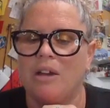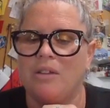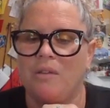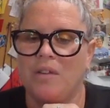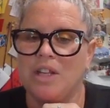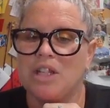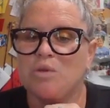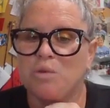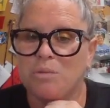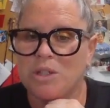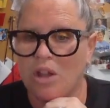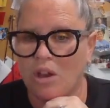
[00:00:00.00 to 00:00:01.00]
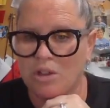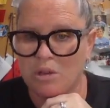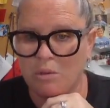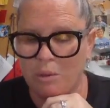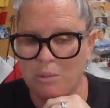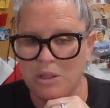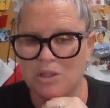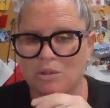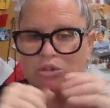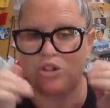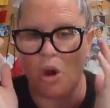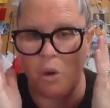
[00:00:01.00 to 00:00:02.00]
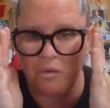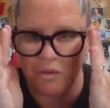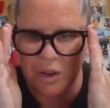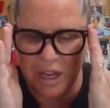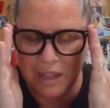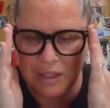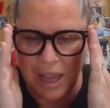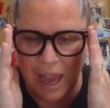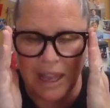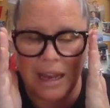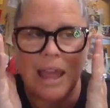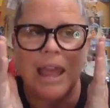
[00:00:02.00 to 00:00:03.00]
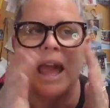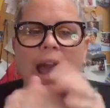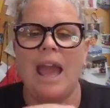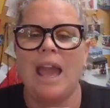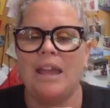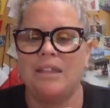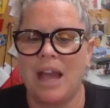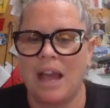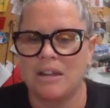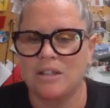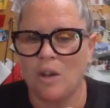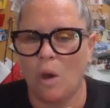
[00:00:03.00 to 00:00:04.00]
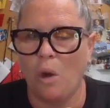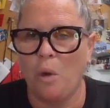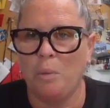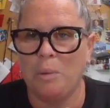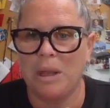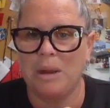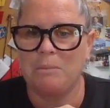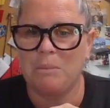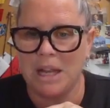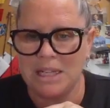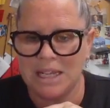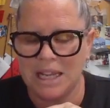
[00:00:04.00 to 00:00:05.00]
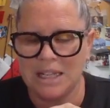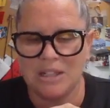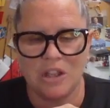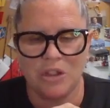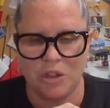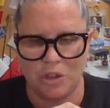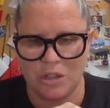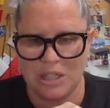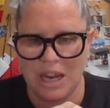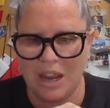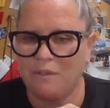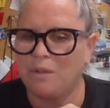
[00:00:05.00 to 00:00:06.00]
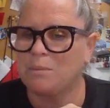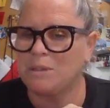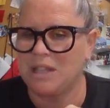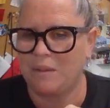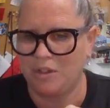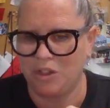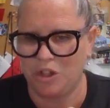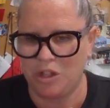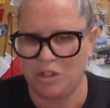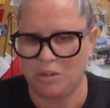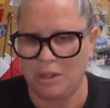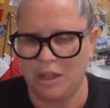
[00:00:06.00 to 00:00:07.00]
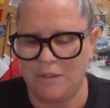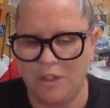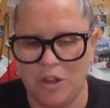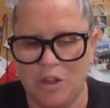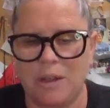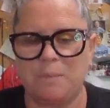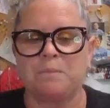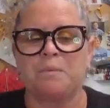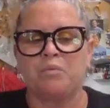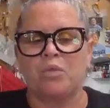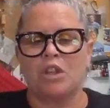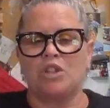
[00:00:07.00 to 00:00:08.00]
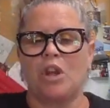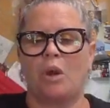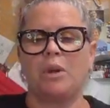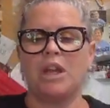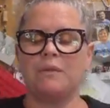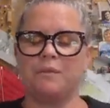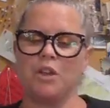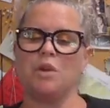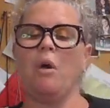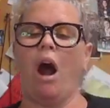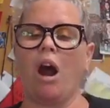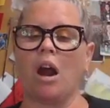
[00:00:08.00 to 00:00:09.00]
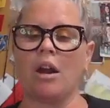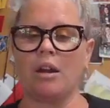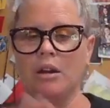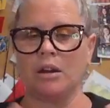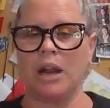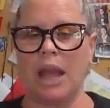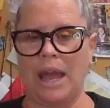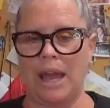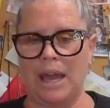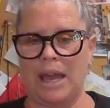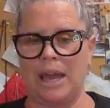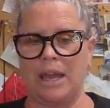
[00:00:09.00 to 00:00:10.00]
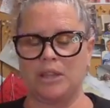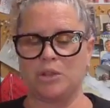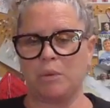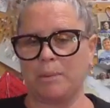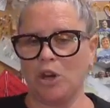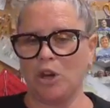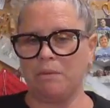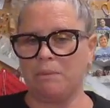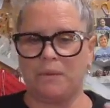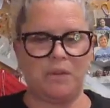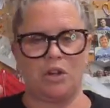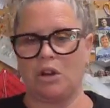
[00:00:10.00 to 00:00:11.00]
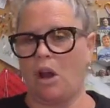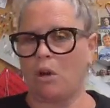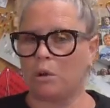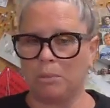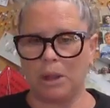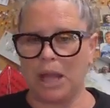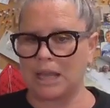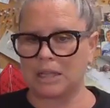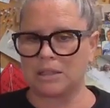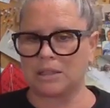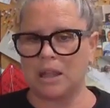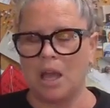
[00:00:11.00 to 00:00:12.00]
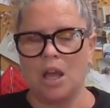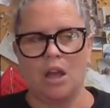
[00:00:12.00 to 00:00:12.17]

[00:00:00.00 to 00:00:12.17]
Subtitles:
The fitness room is also open, so don't forget that. And that is open Monday to Thursday from 7:30 to 11:30. So if you are a swimmer, if you're an Aquaplex